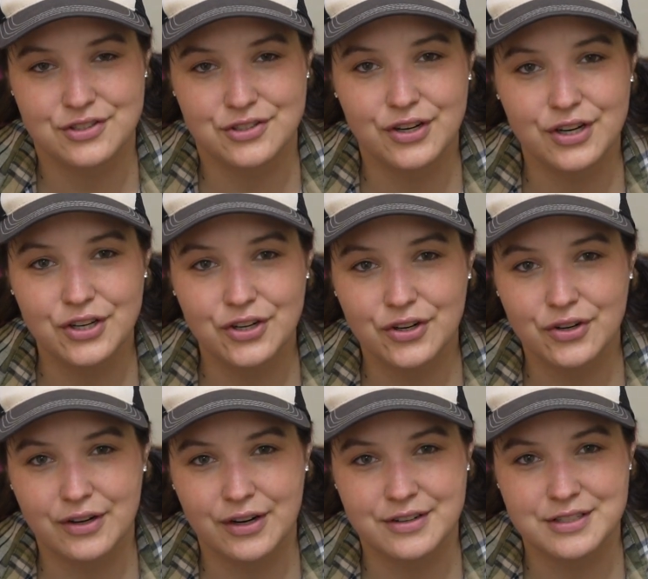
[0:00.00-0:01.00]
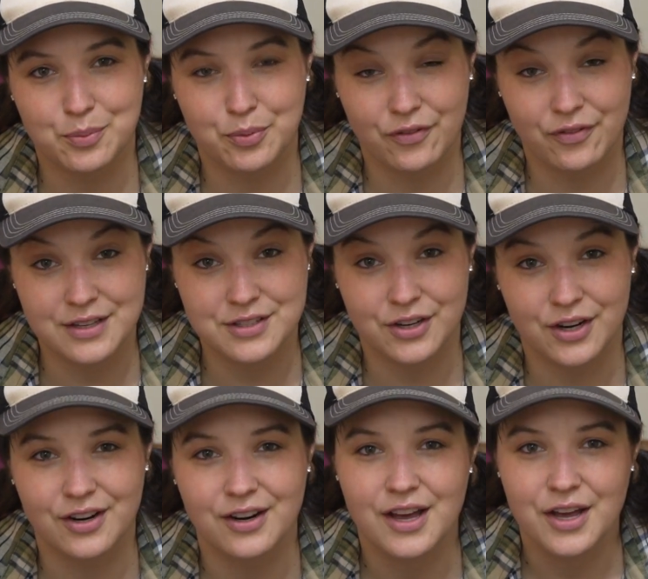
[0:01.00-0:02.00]
During your career as a
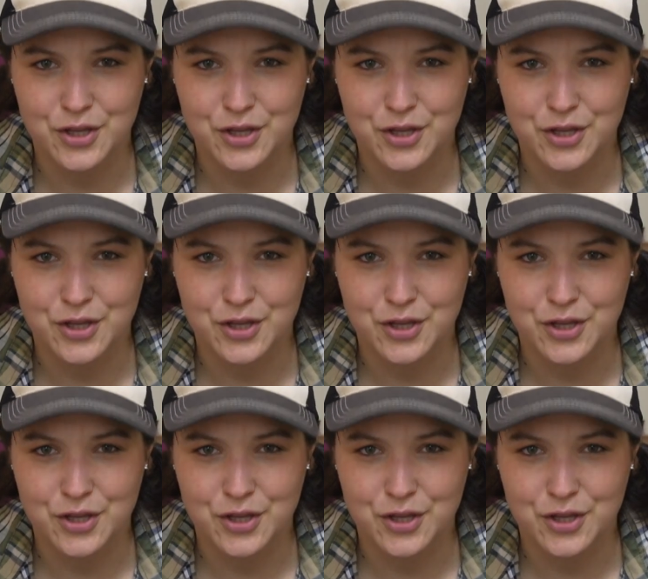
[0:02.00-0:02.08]
professor,